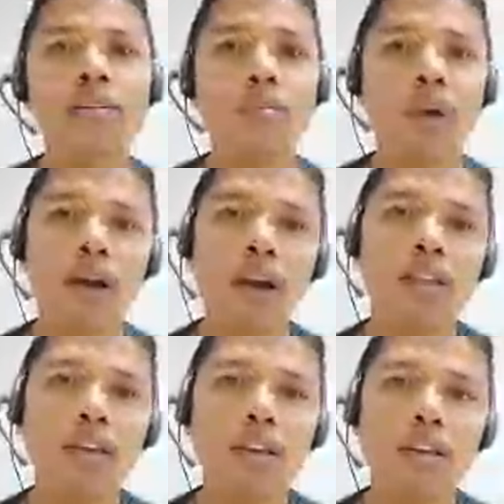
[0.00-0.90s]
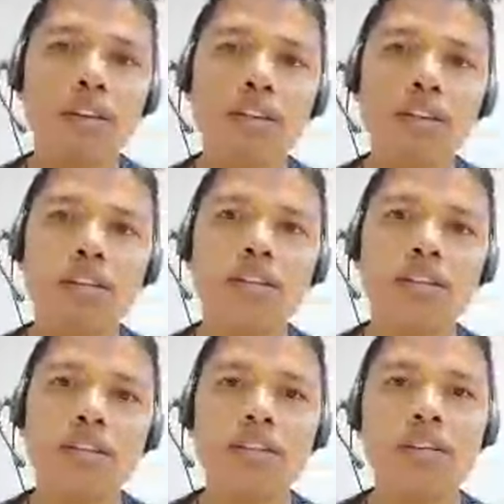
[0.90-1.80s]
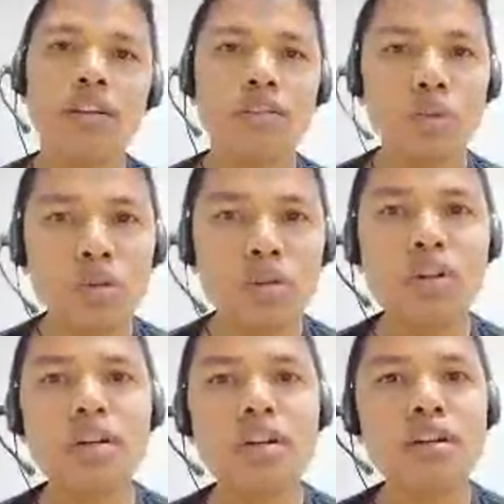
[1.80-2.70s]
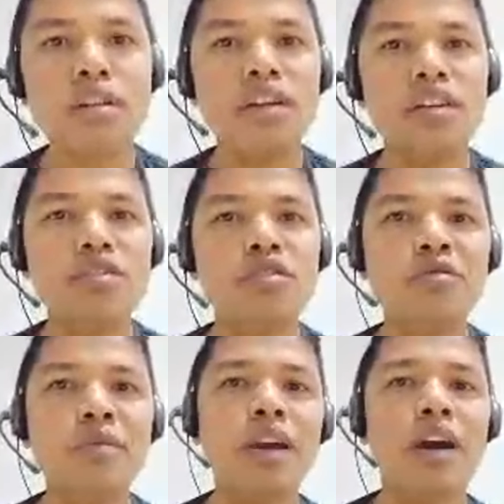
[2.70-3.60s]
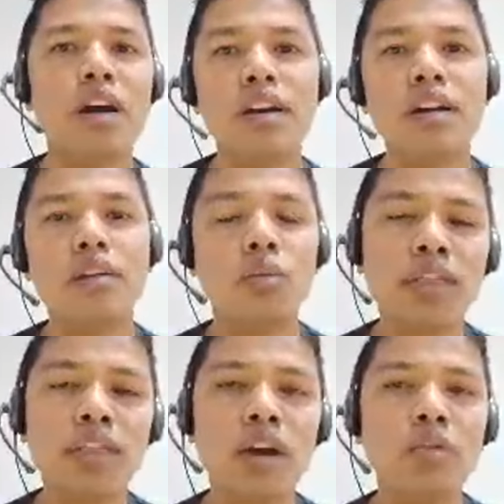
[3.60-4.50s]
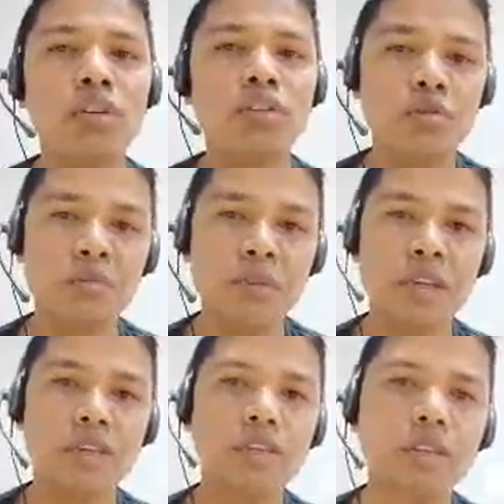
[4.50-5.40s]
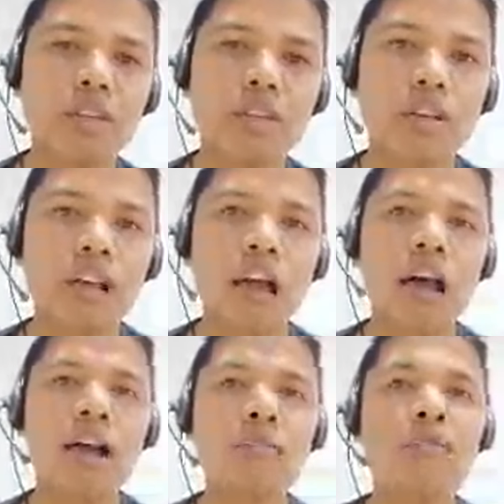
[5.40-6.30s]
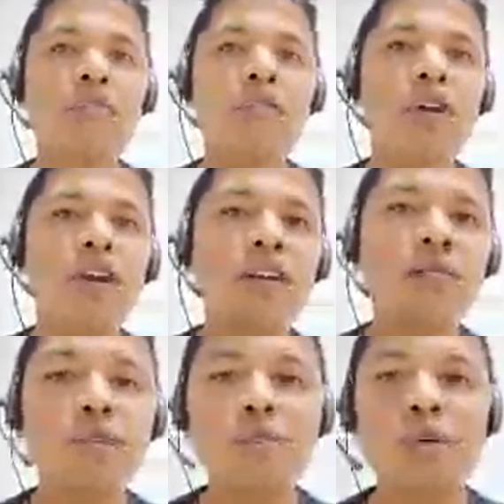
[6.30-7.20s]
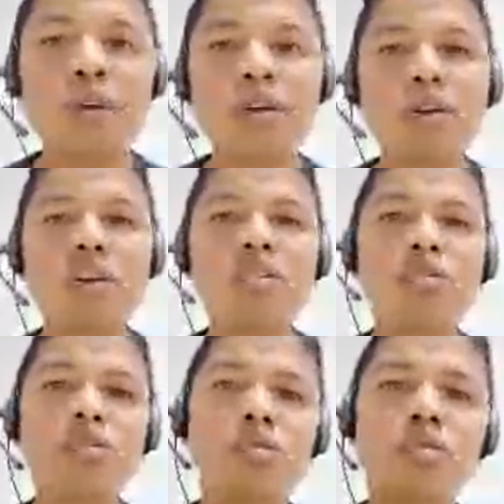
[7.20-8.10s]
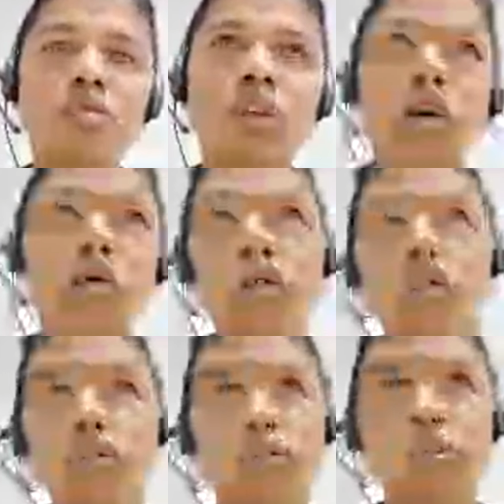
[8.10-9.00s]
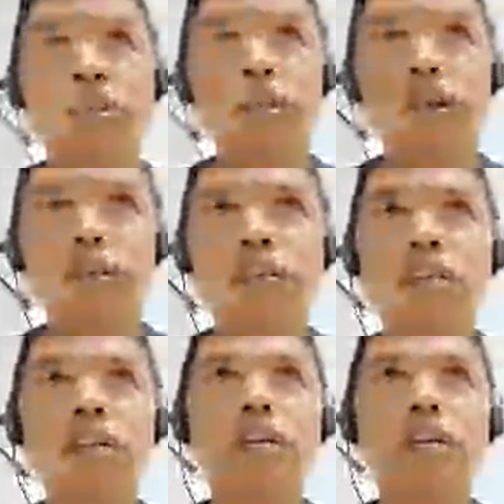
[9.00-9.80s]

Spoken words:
Bangladesh, those countries, they need to pay 1,000 rupees. And for foreigner people, it costs 2,000 rupees, I think.